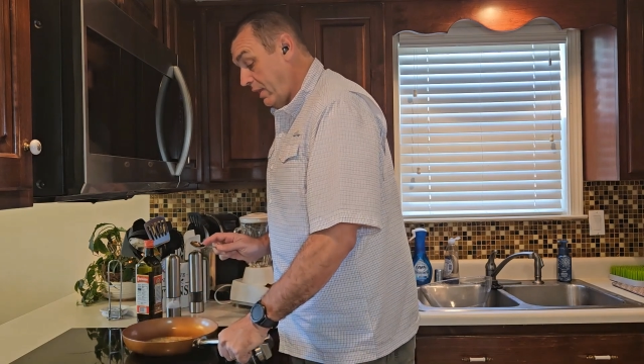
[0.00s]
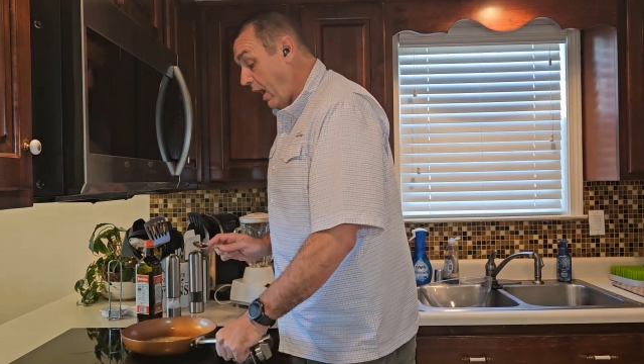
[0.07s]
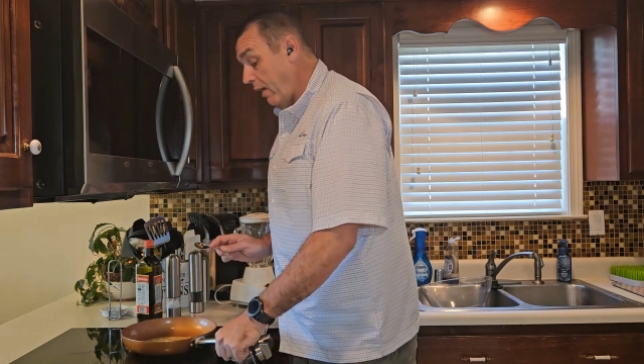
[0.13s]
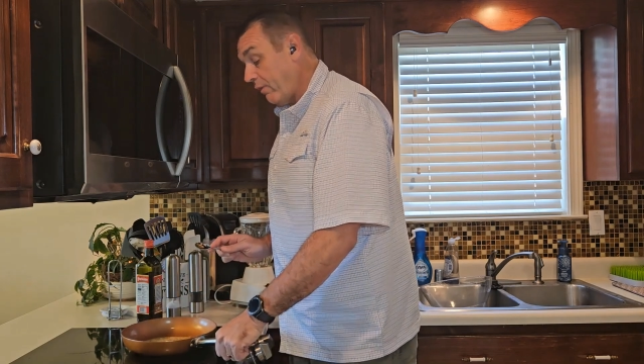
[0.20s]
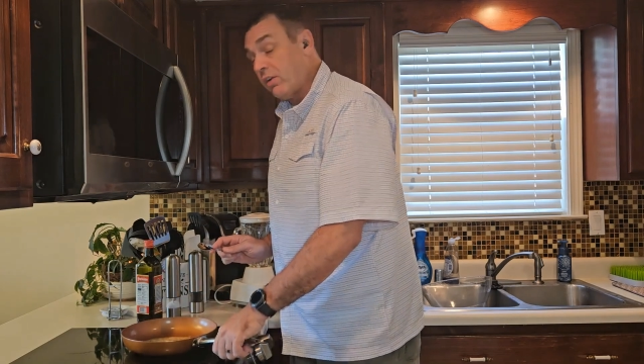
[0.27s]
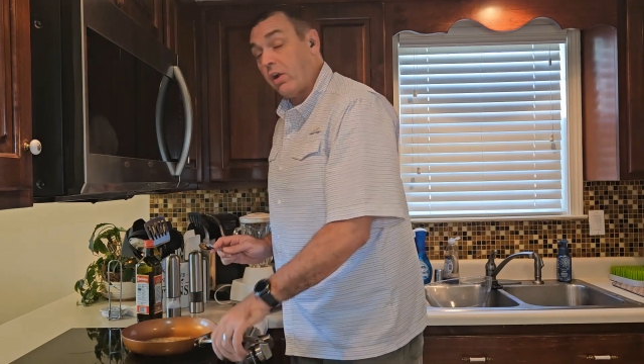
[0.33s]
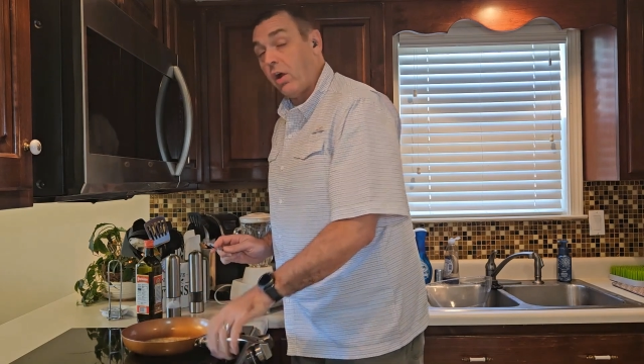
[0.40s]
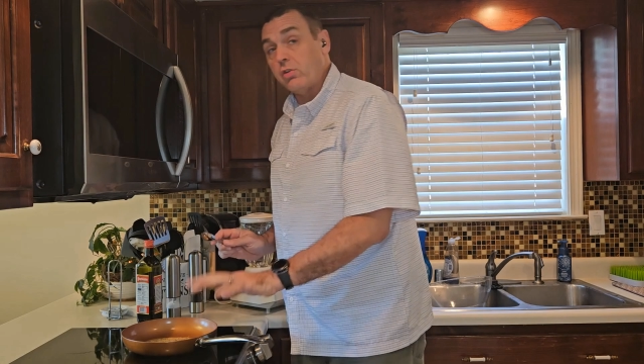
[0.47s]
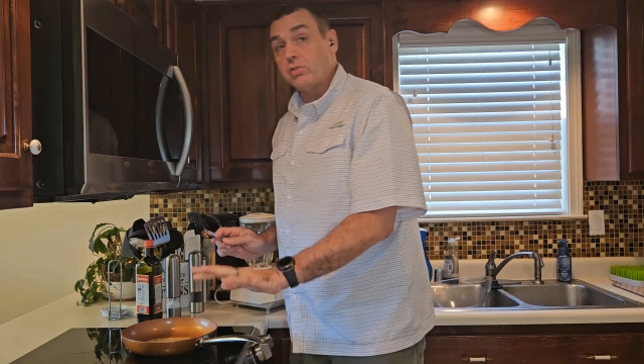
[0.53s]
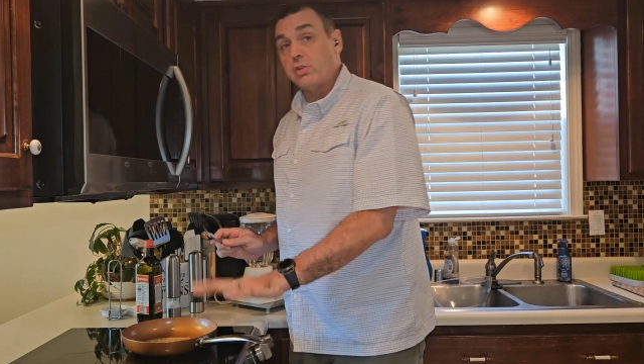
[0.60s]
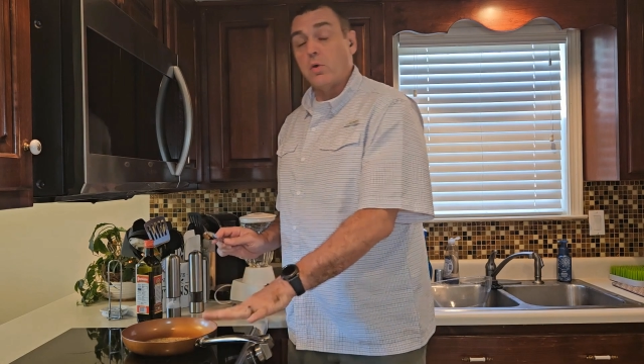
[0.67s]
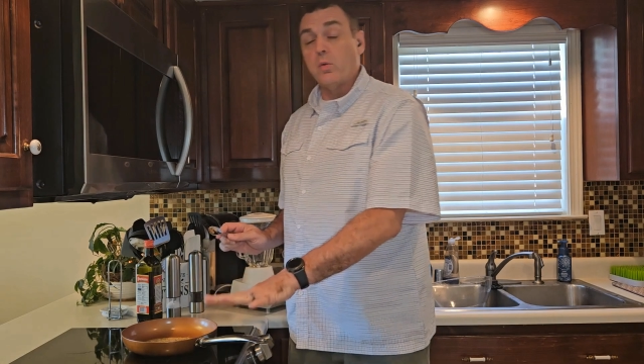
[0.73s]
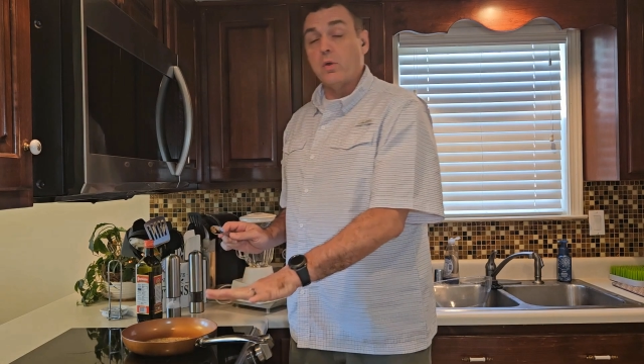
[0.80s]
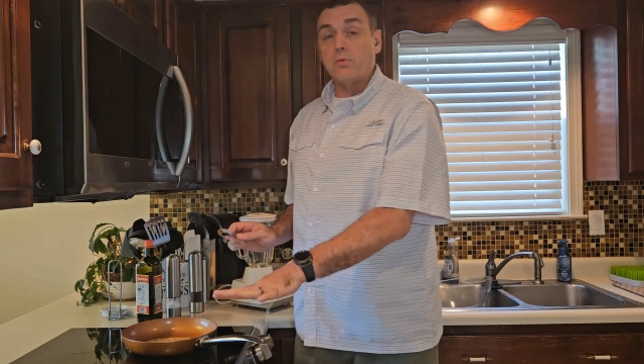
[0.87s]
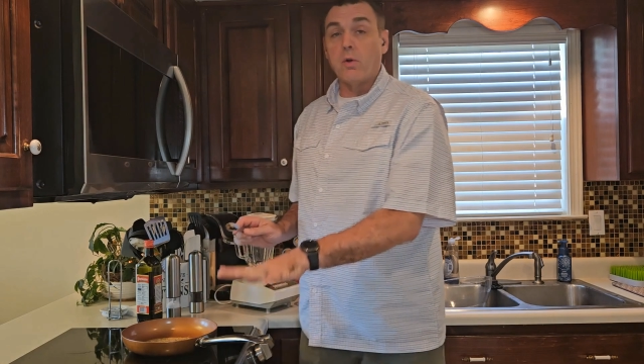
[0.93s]
oven
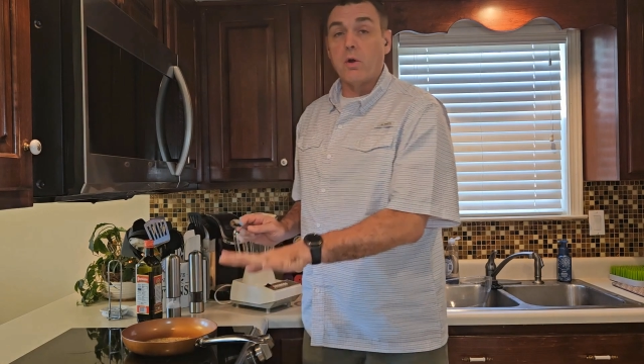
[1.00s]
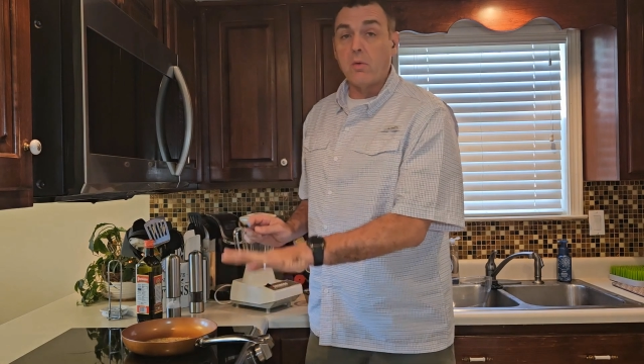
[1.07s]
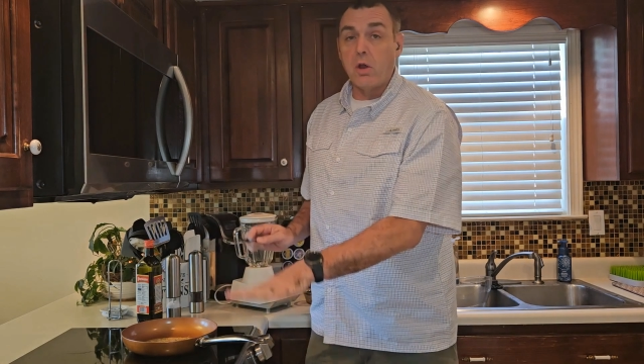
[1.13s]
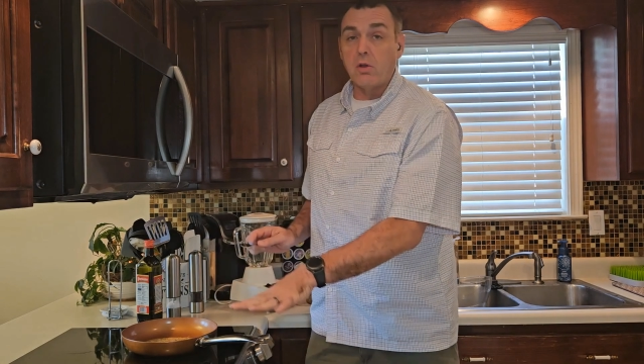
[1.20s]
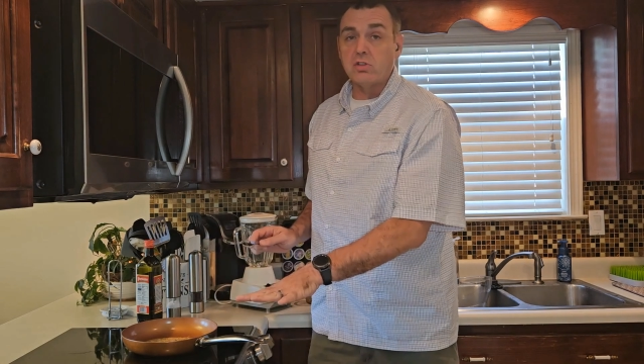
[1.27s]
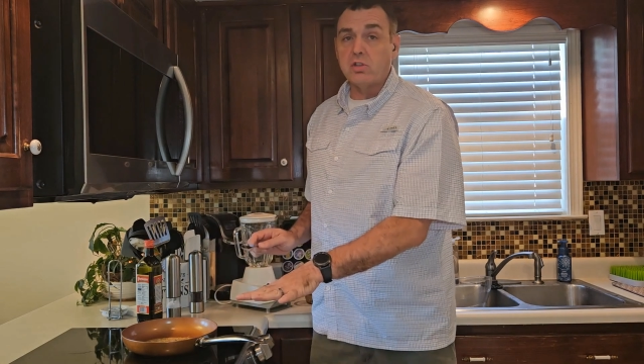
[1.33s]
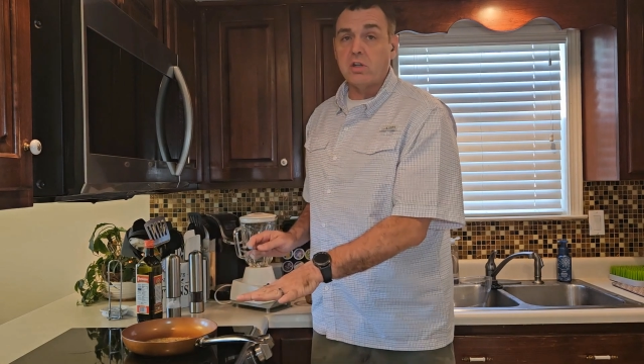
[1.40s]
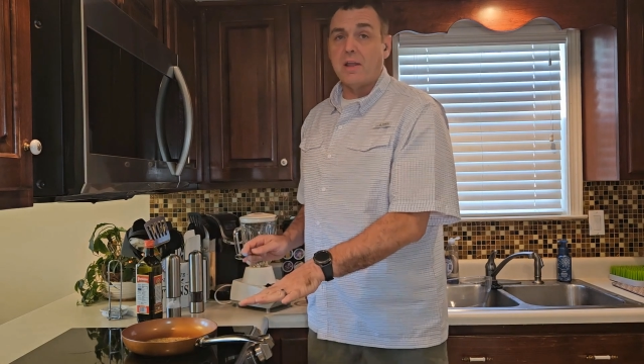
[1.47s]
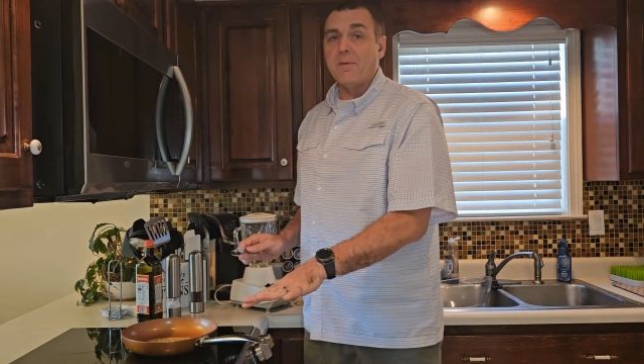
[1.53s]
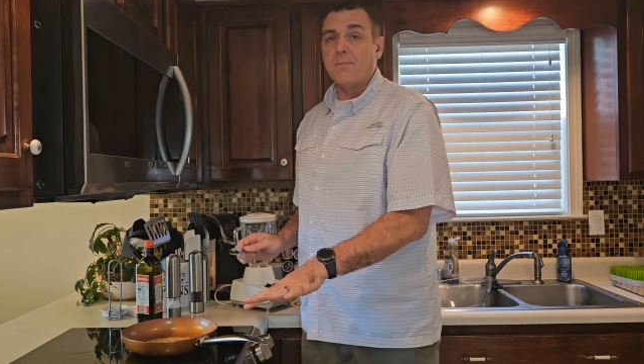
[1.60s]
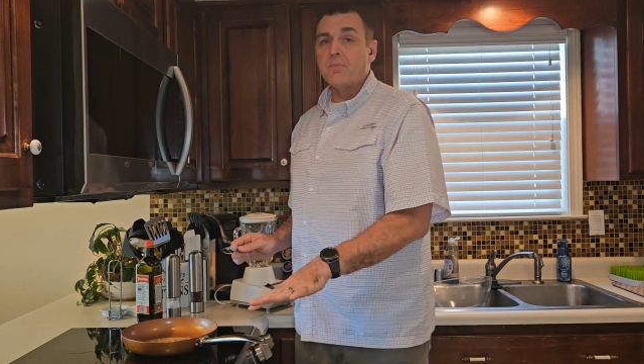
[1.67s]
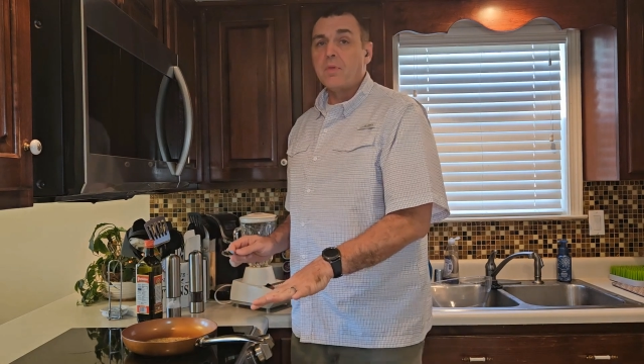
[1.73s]
also when we're roasting